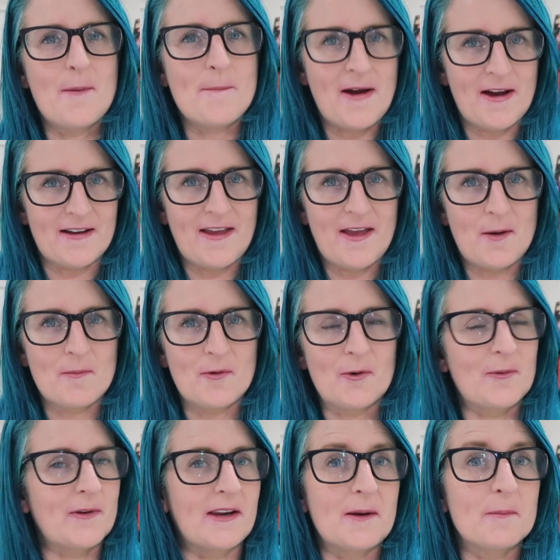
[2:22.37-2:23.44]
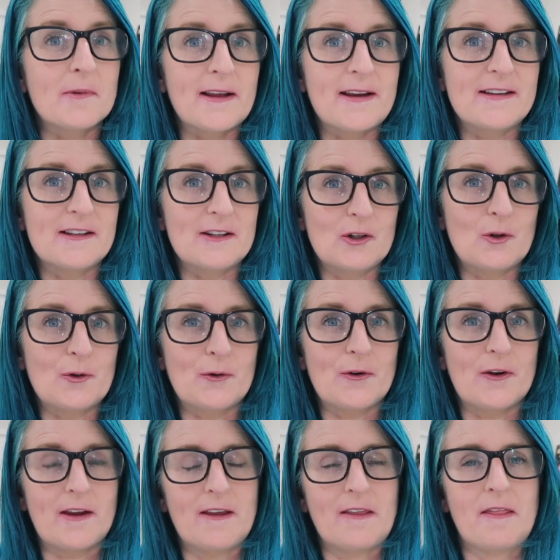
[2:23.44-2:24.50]
Mark Hamill when he played
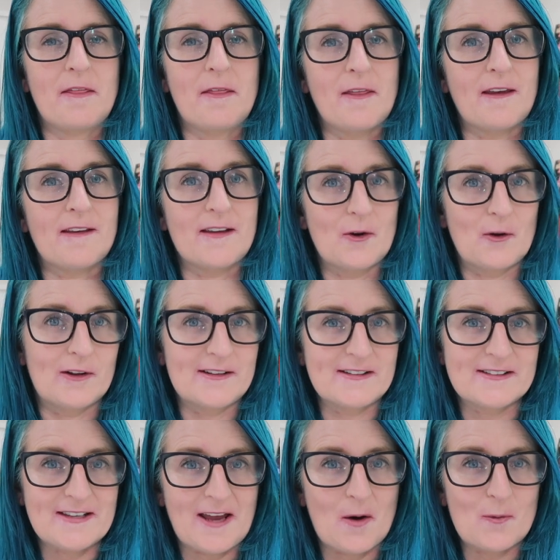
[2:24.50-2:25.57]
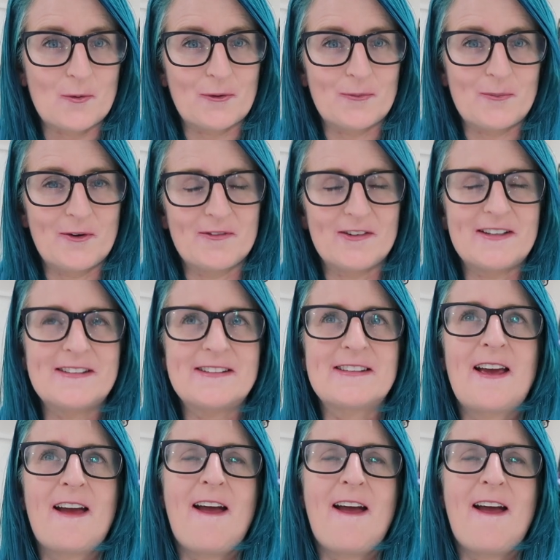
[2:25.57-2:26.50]
Luke in the early Star Wars movies